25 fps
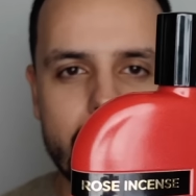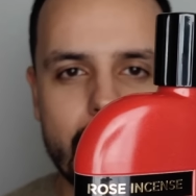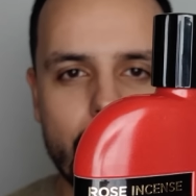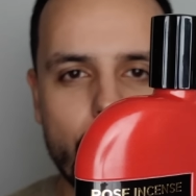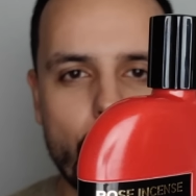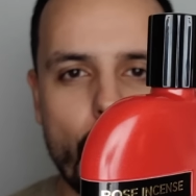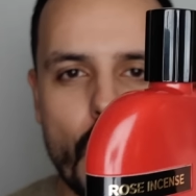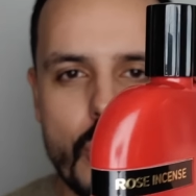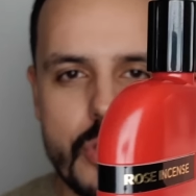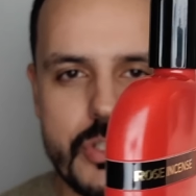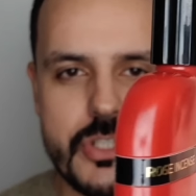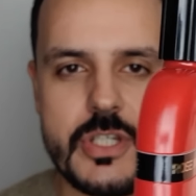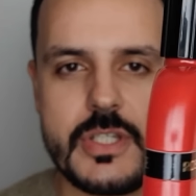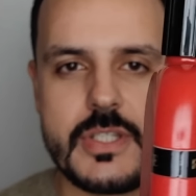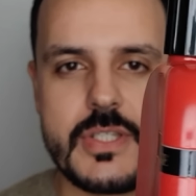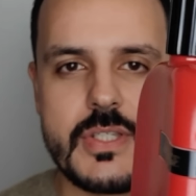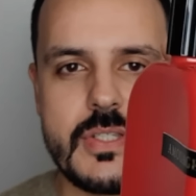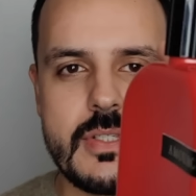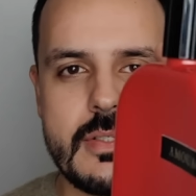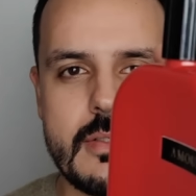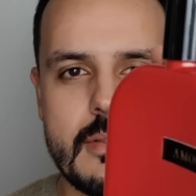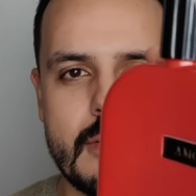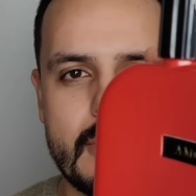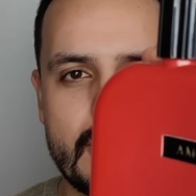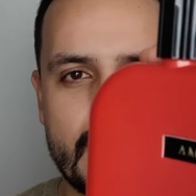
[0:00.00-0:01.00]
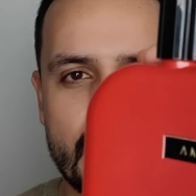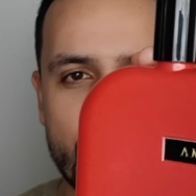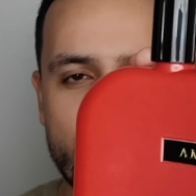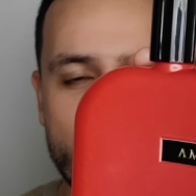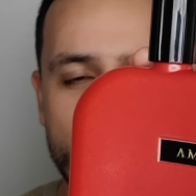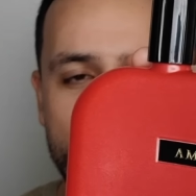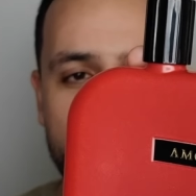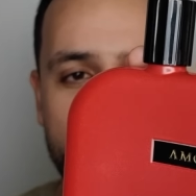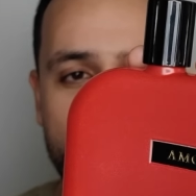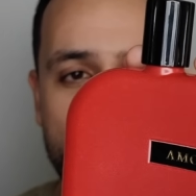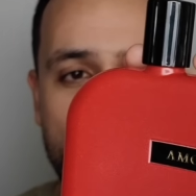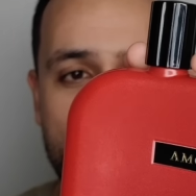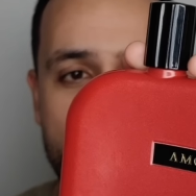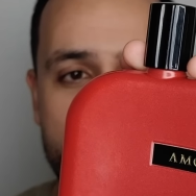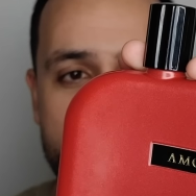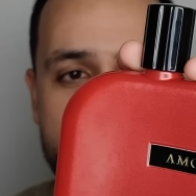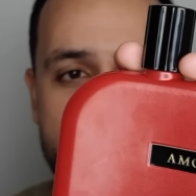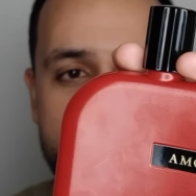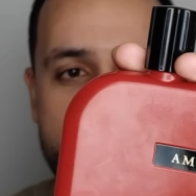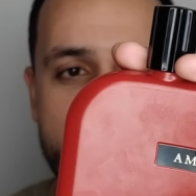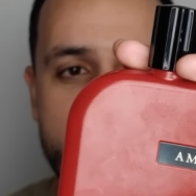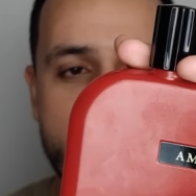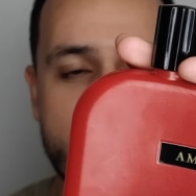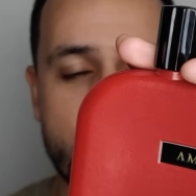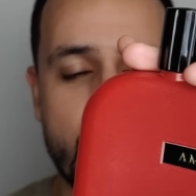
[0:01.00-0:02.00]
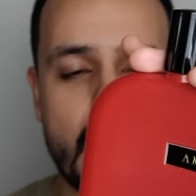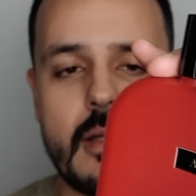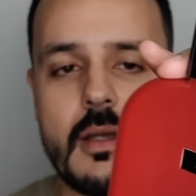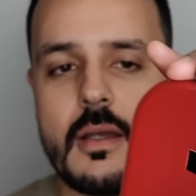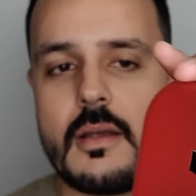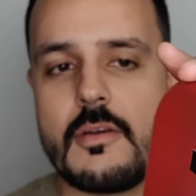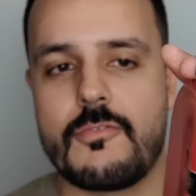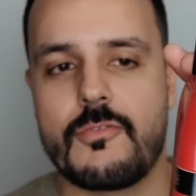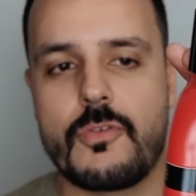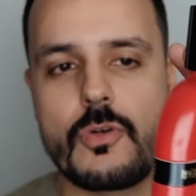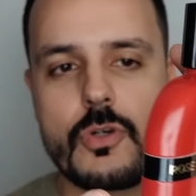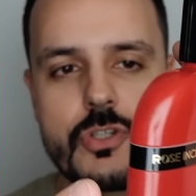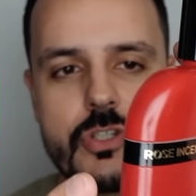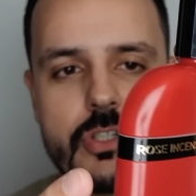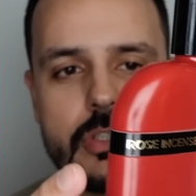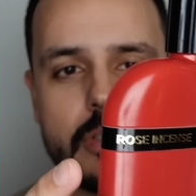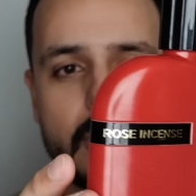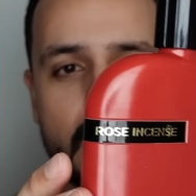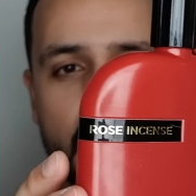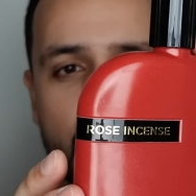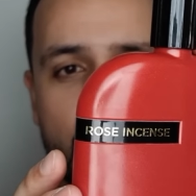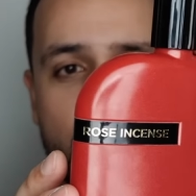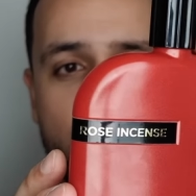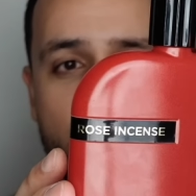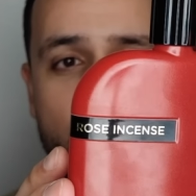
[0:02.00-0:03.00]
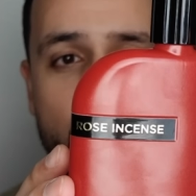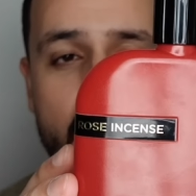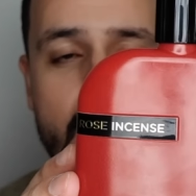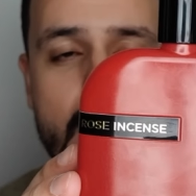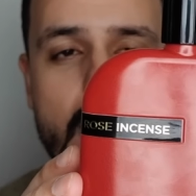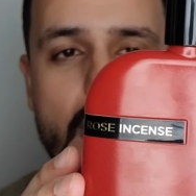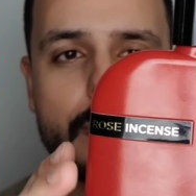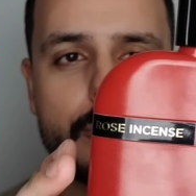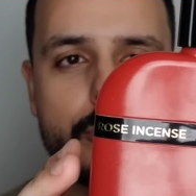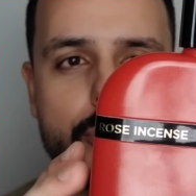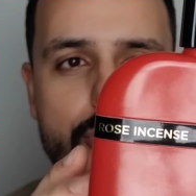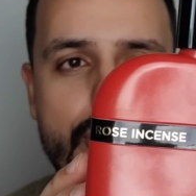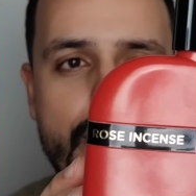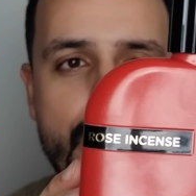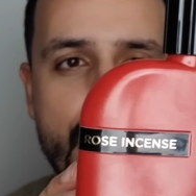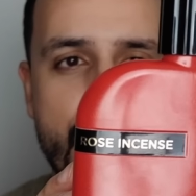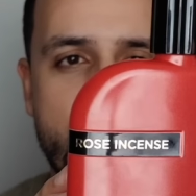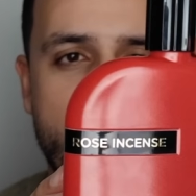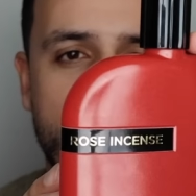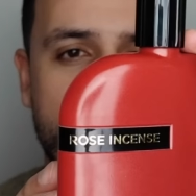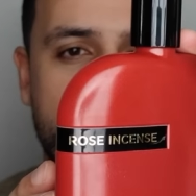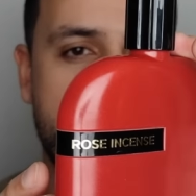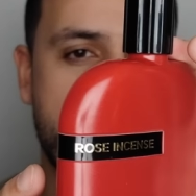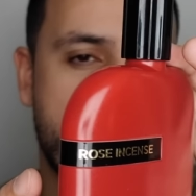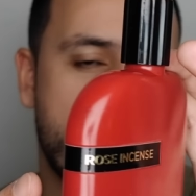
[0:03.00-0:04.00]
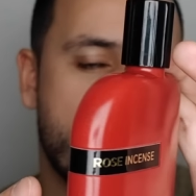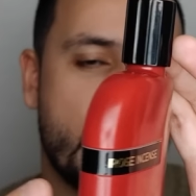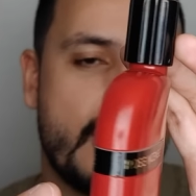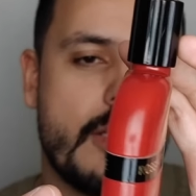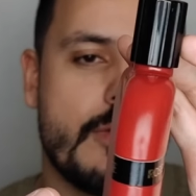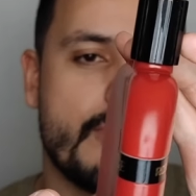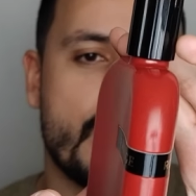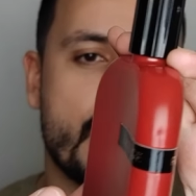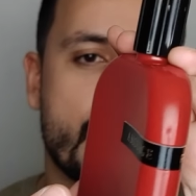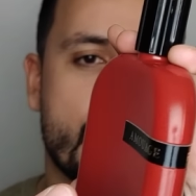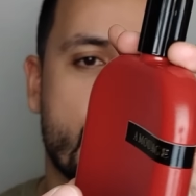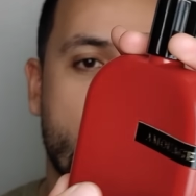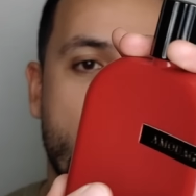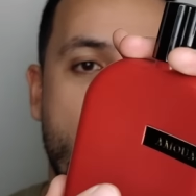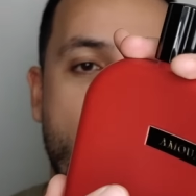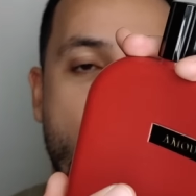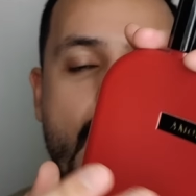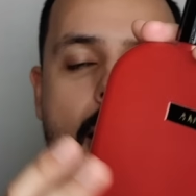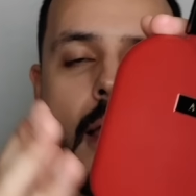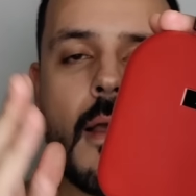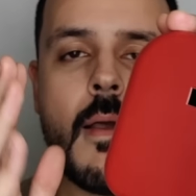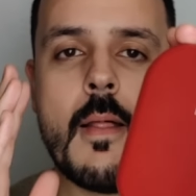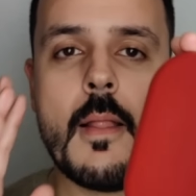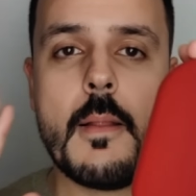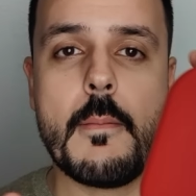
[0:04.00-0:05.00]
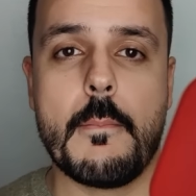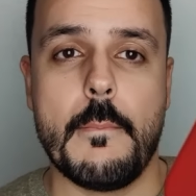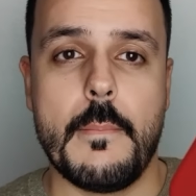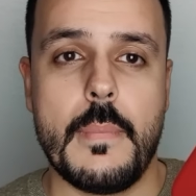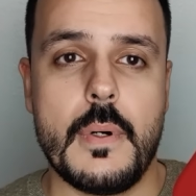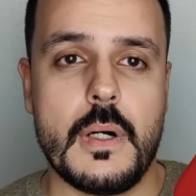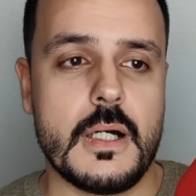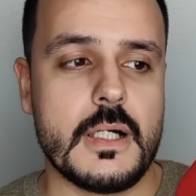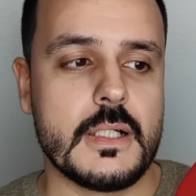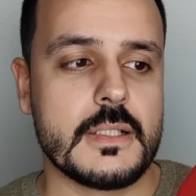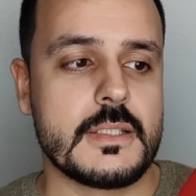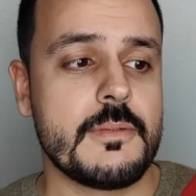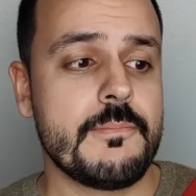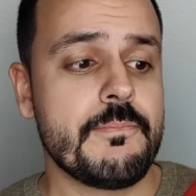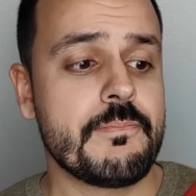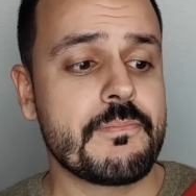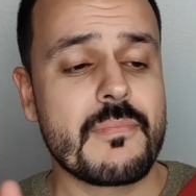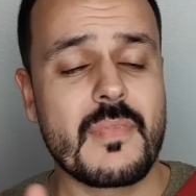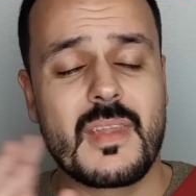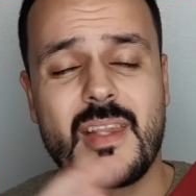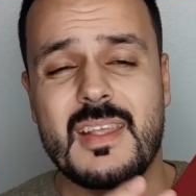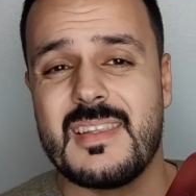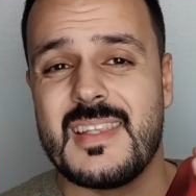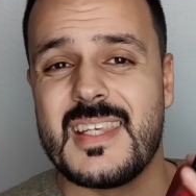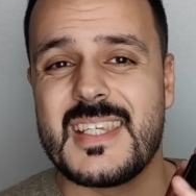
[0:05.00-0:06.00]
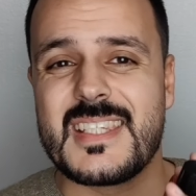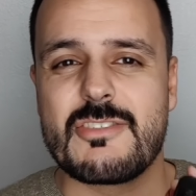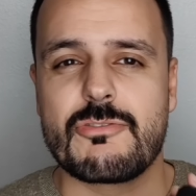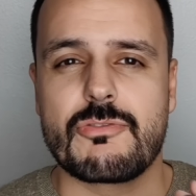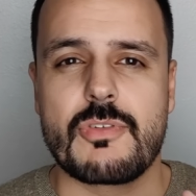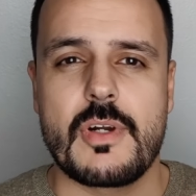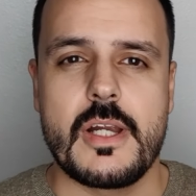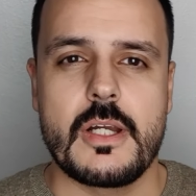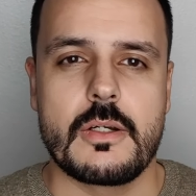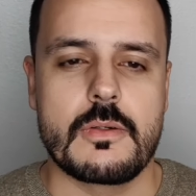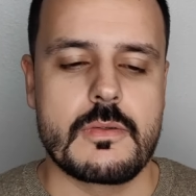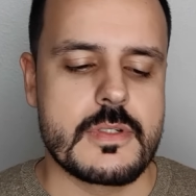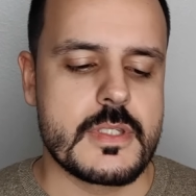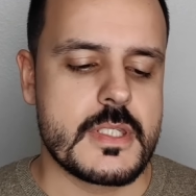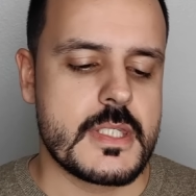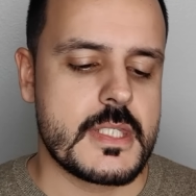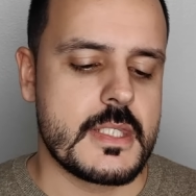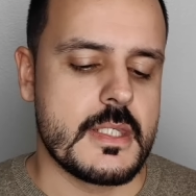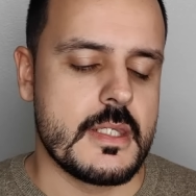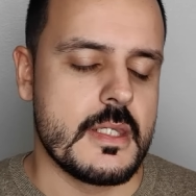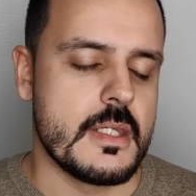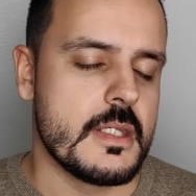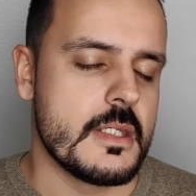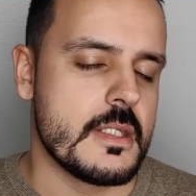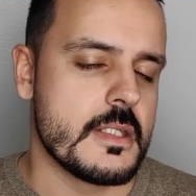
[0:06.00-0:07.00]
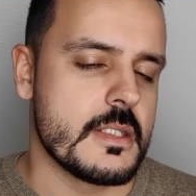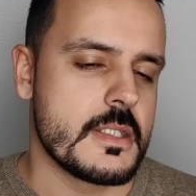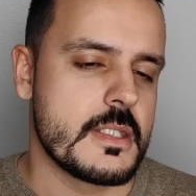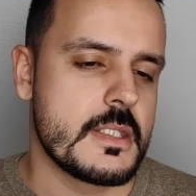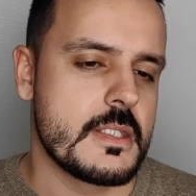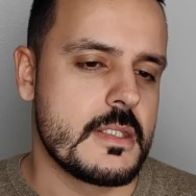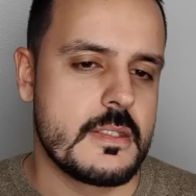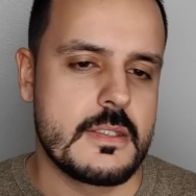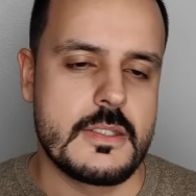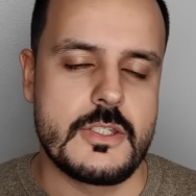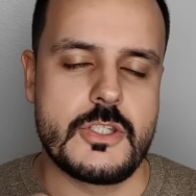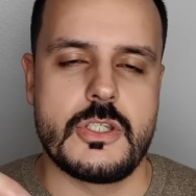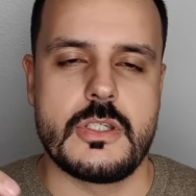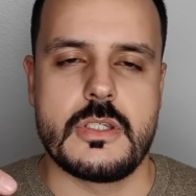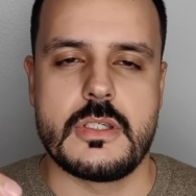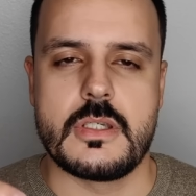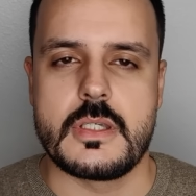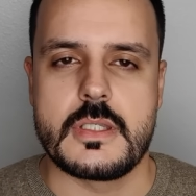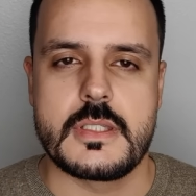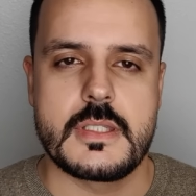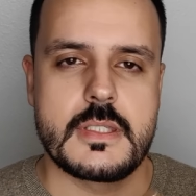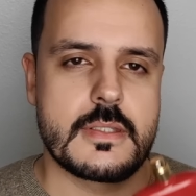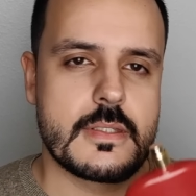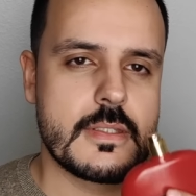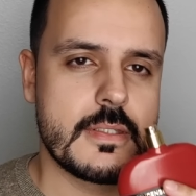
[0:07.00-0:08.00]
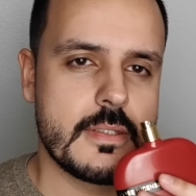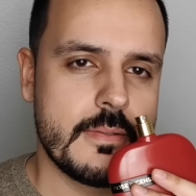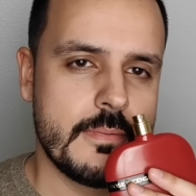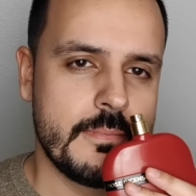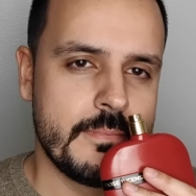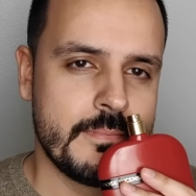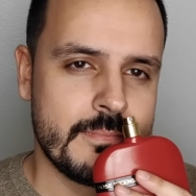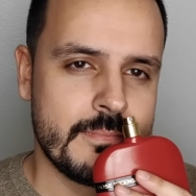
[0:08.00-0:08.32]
gorgeous, really gorgeous. Fortunately, they are not producing this anymore, but this fragrance is just